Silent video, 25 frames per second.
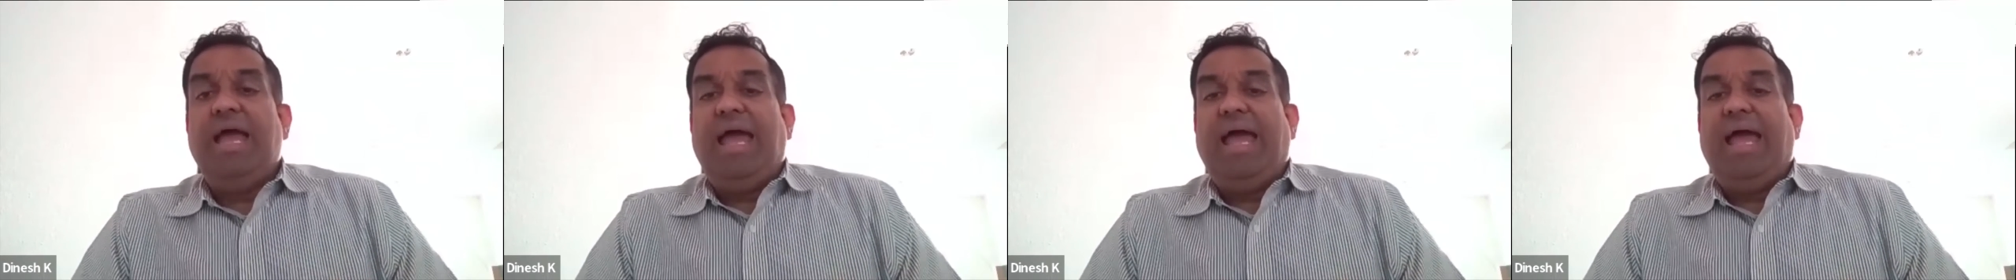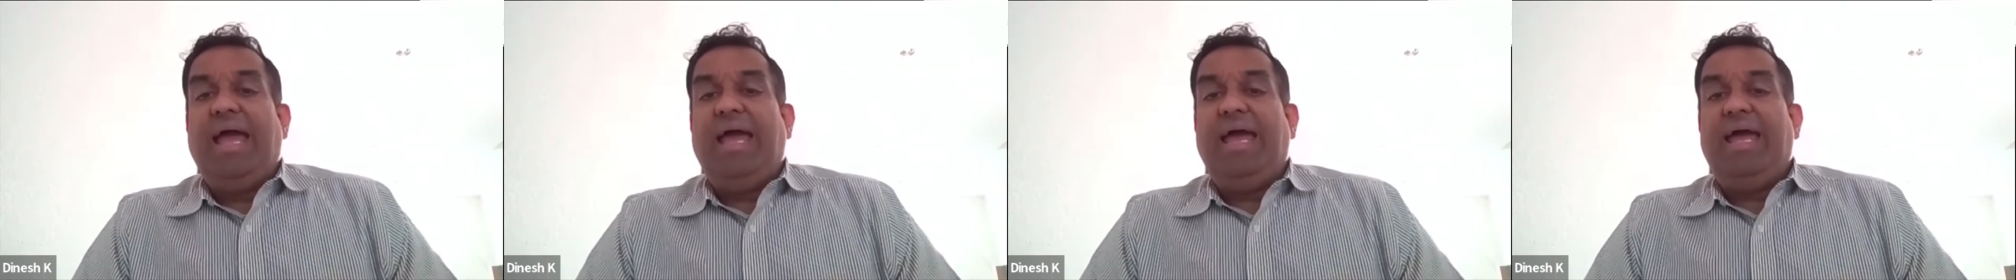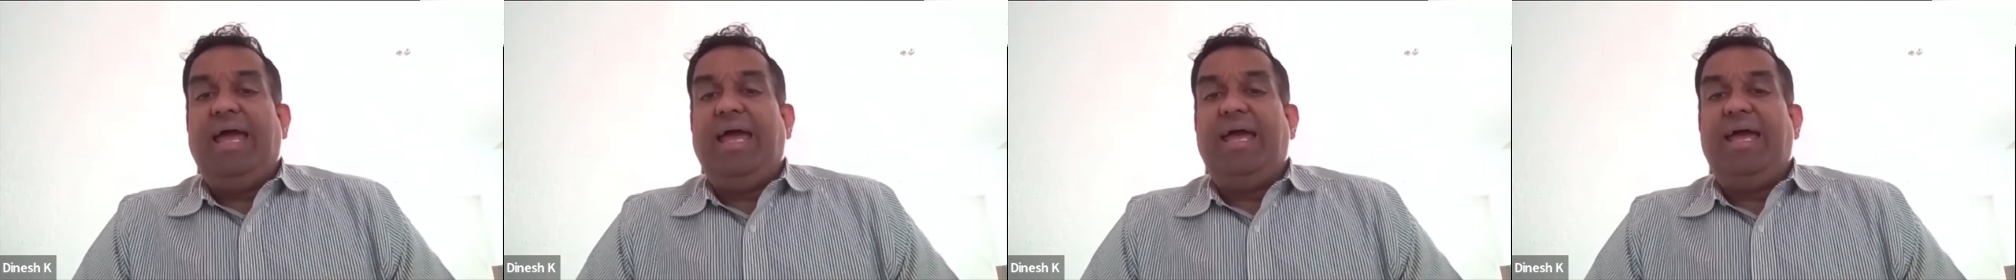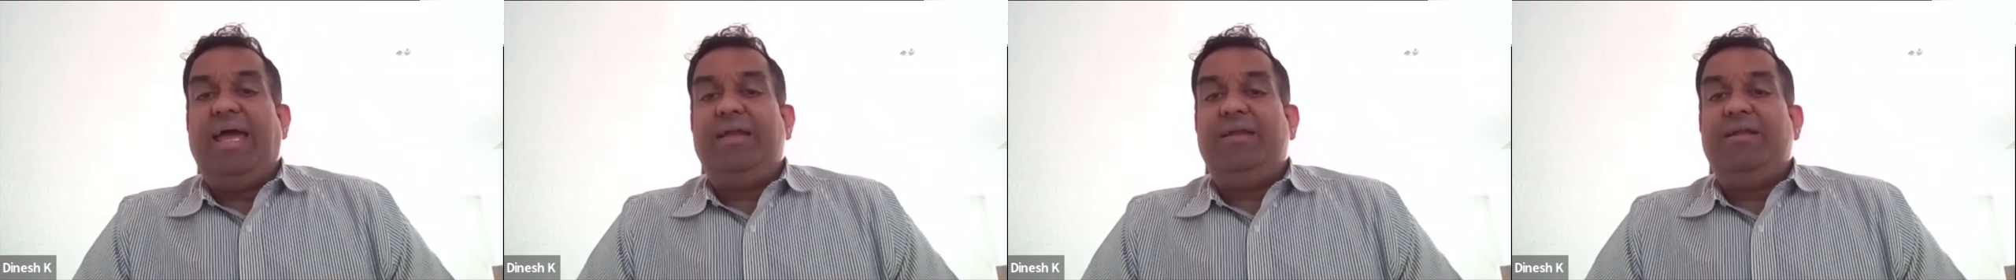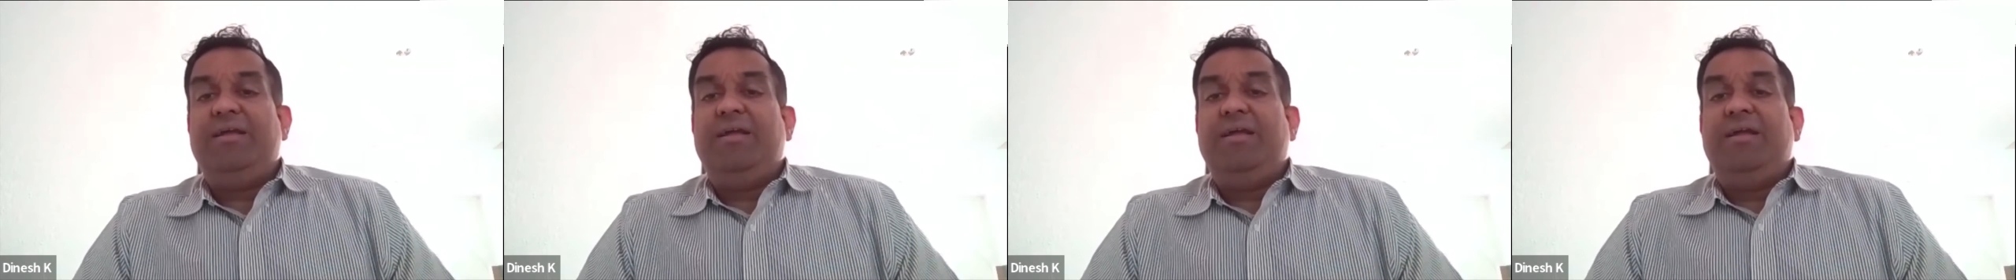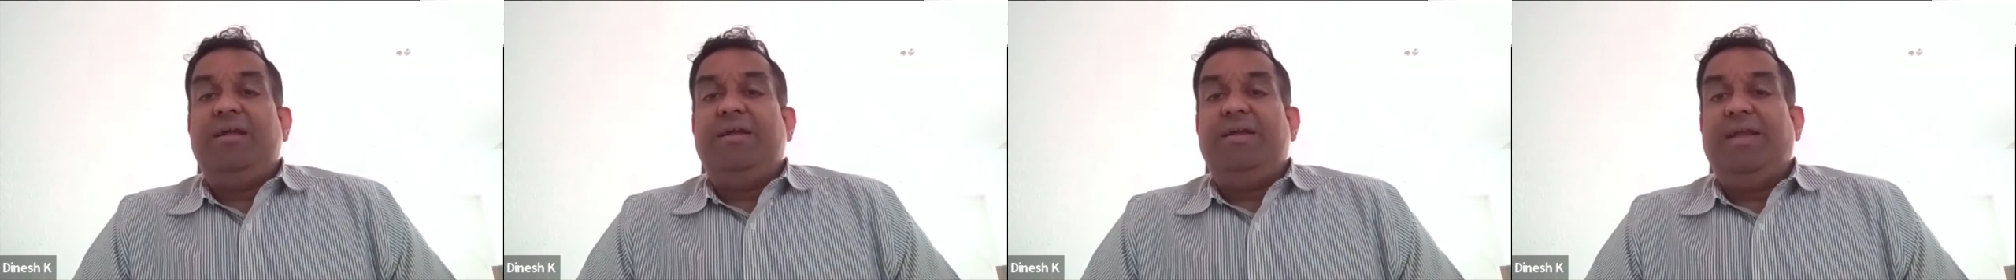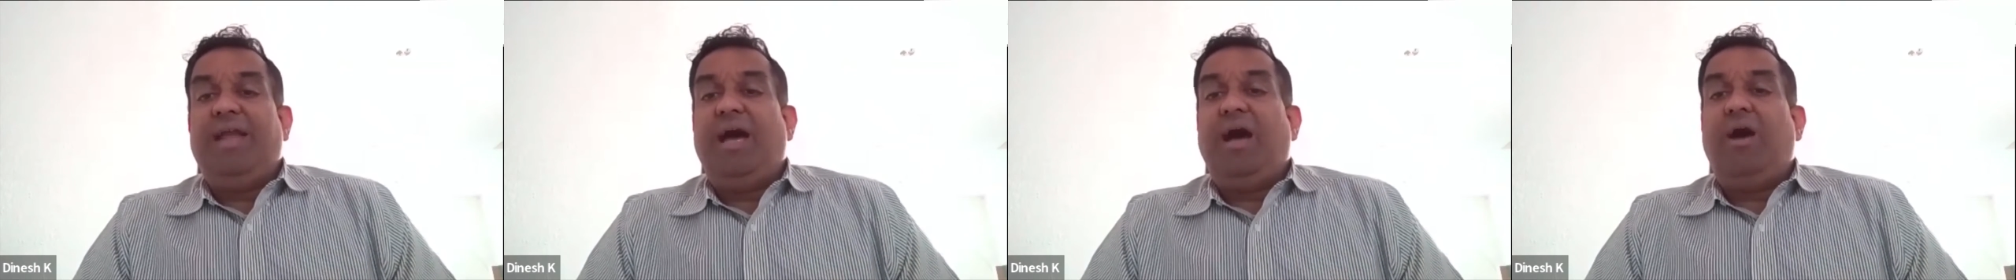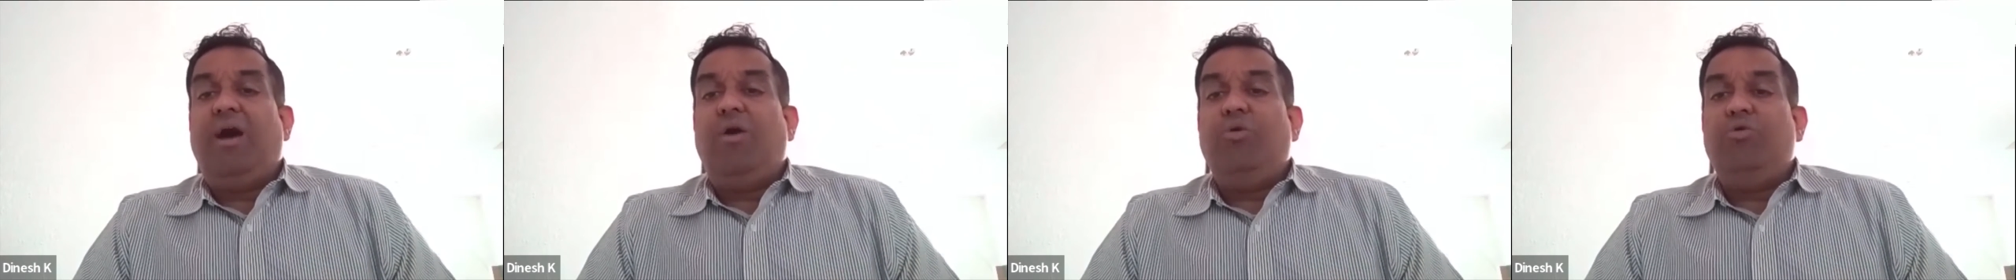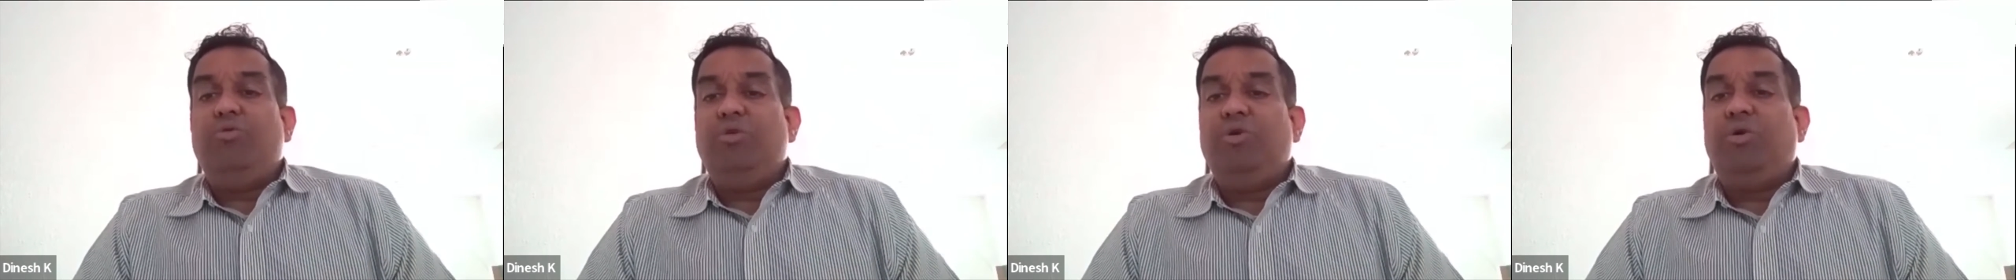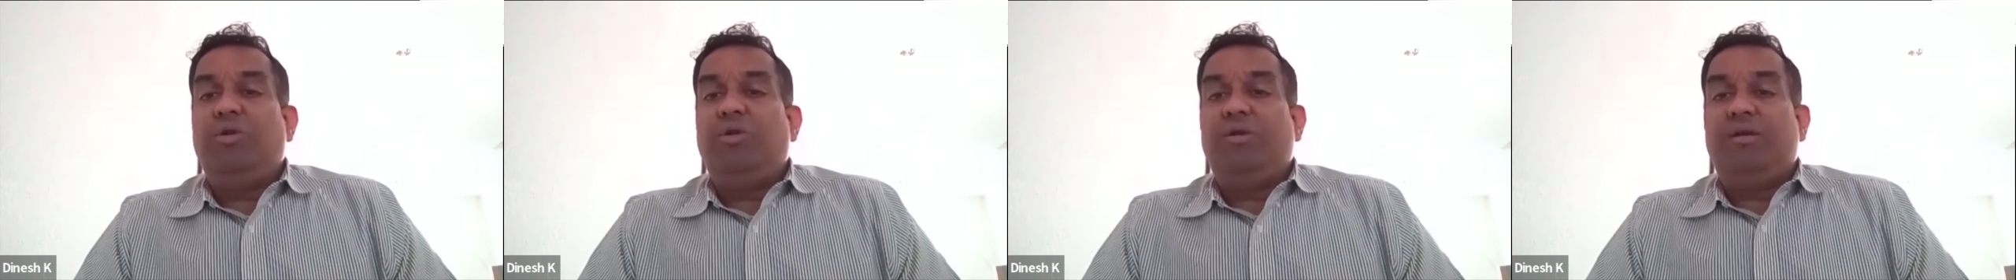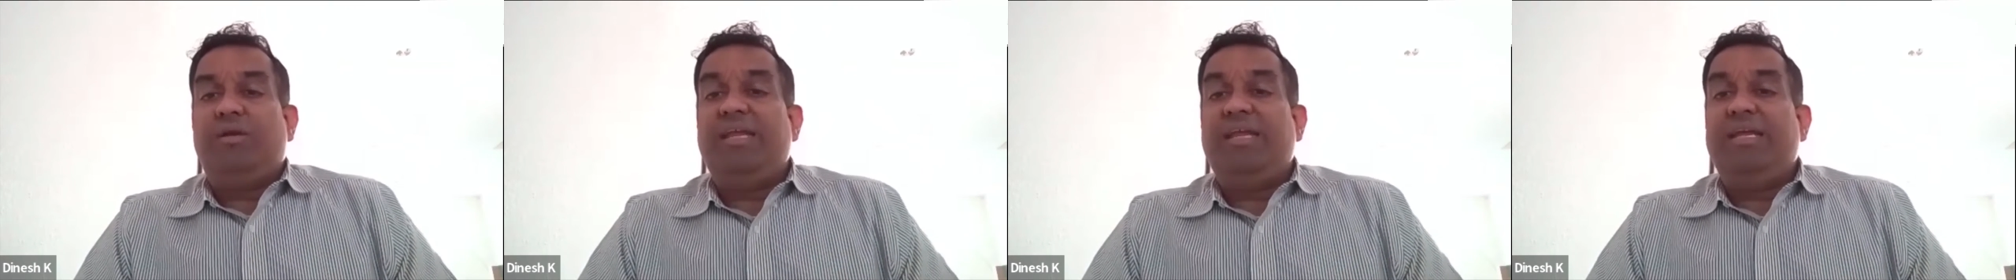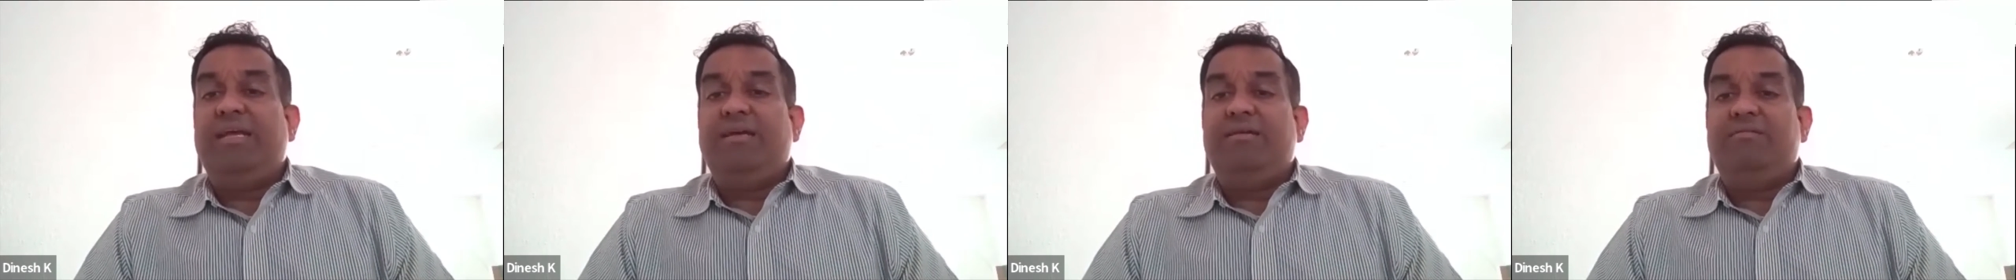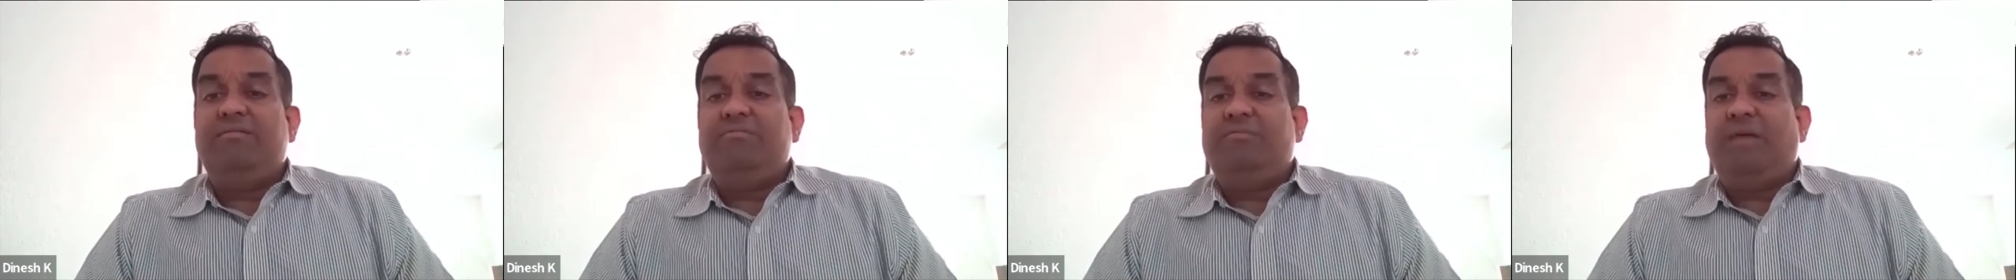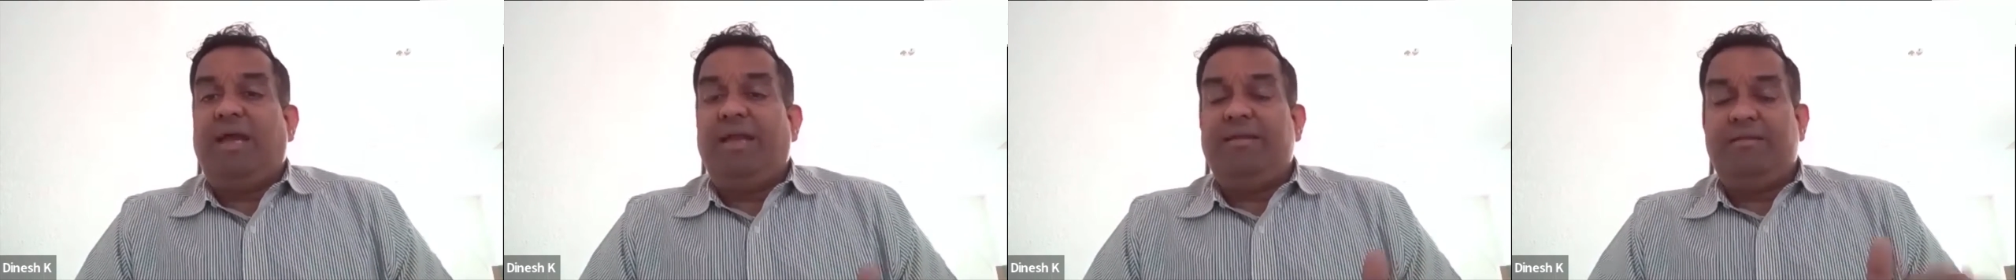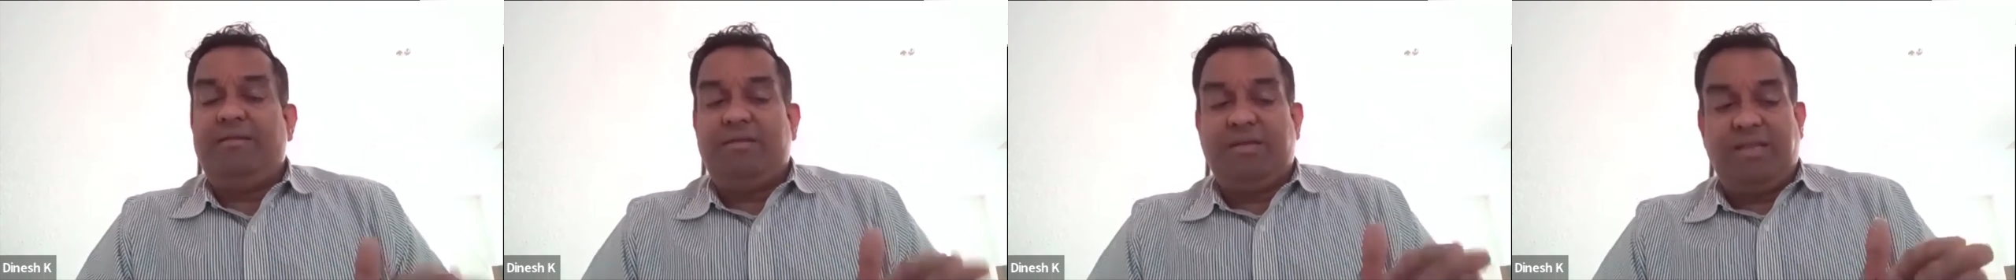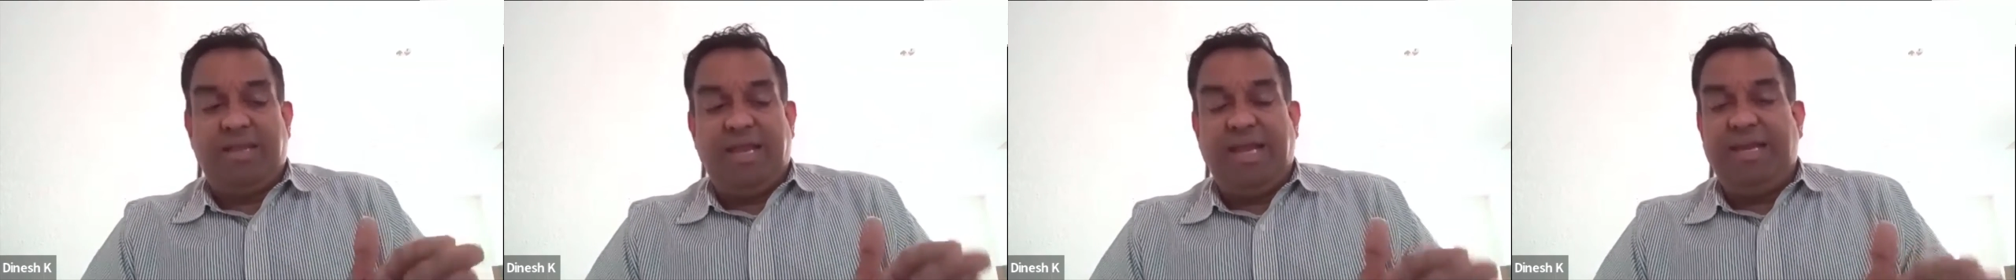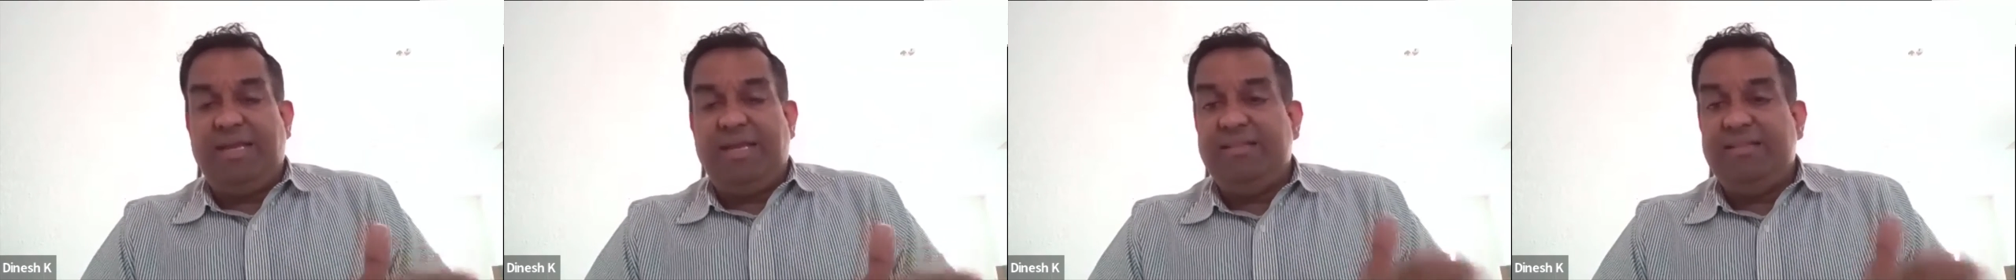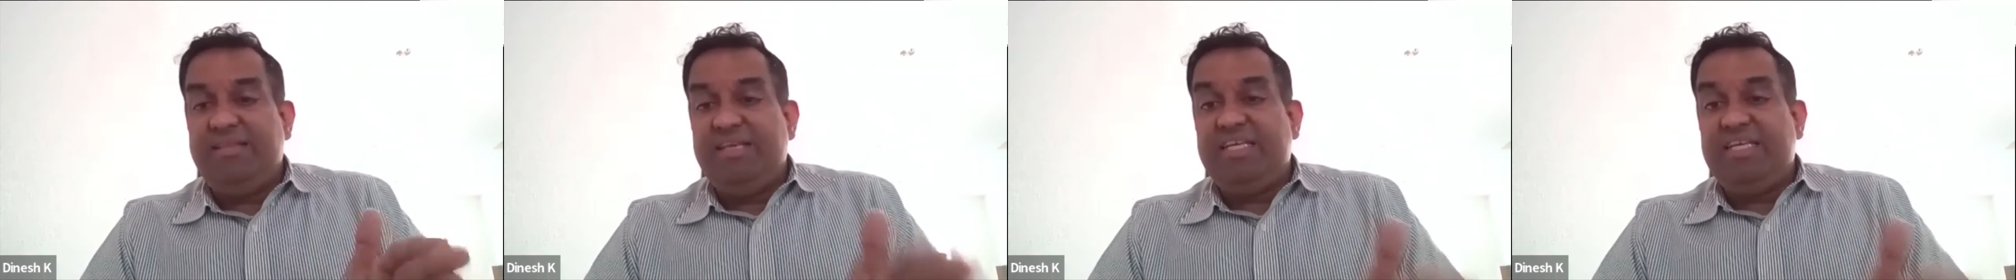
And now you're creating